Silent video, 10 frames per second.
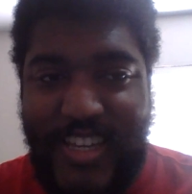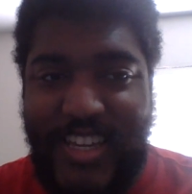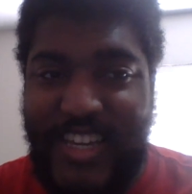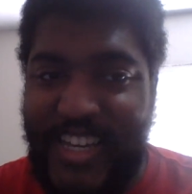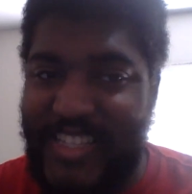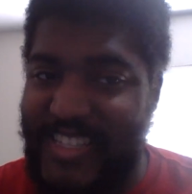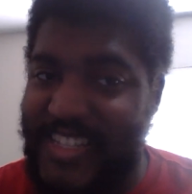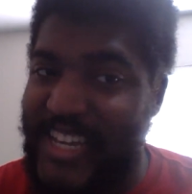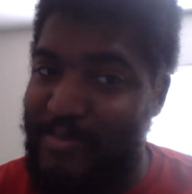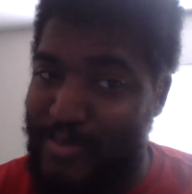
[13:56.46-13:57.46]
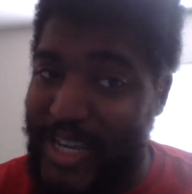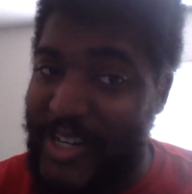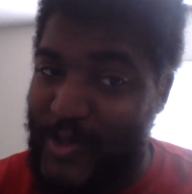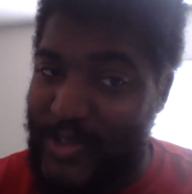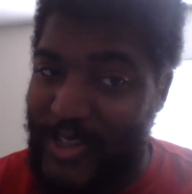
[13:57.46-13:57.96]
Kansas State
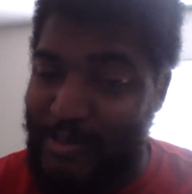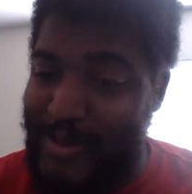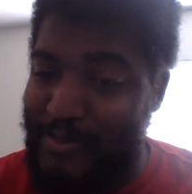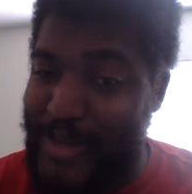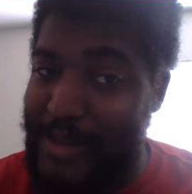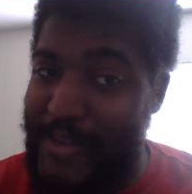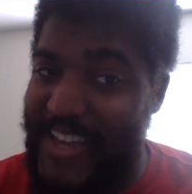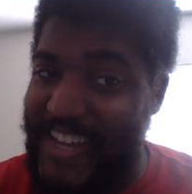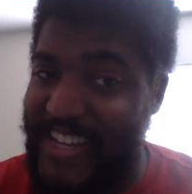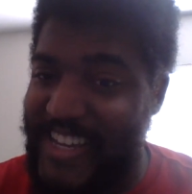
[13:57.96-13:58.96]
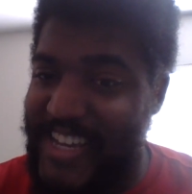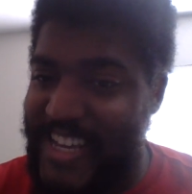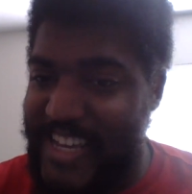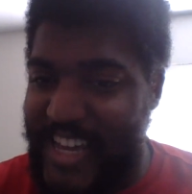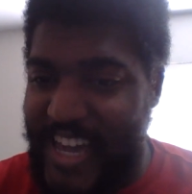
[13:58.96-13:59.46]
beat Oklahoma. My bad.
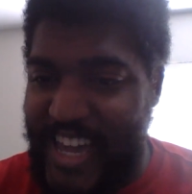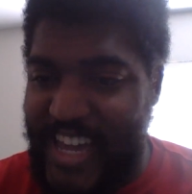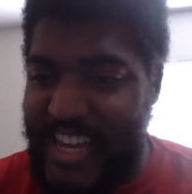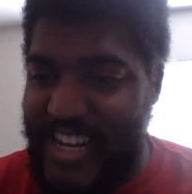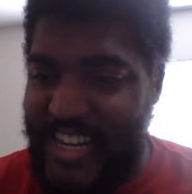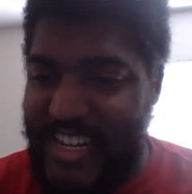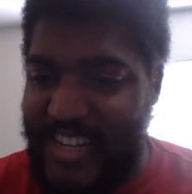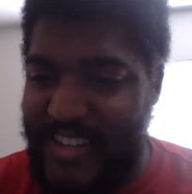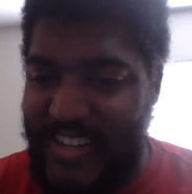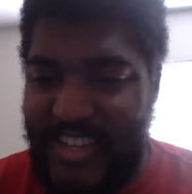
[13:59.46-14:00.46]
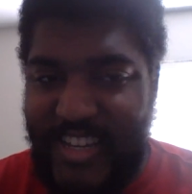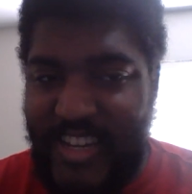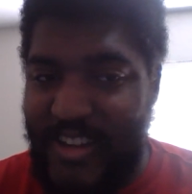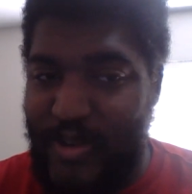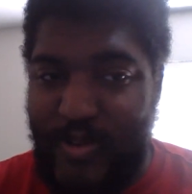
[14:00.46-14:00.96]
And
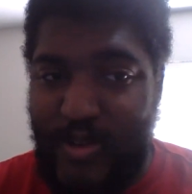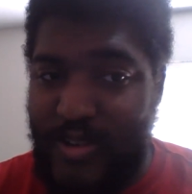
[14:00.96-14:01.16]
you know,